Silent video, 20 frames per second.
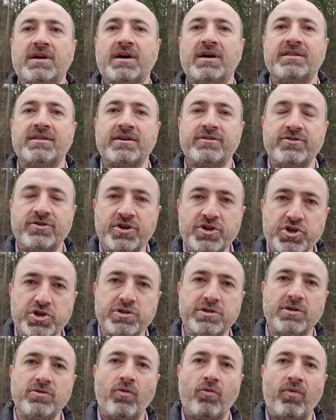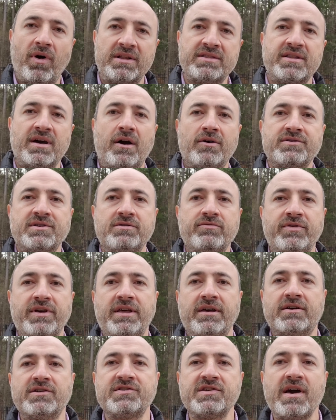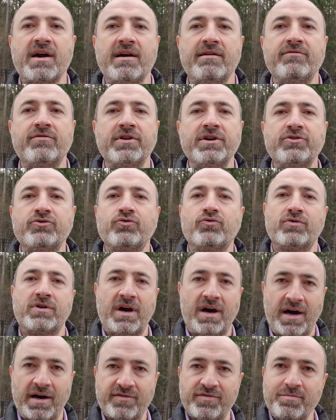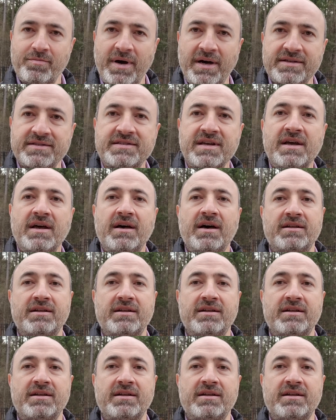an additional 1,000 vehicles every 2.5 months,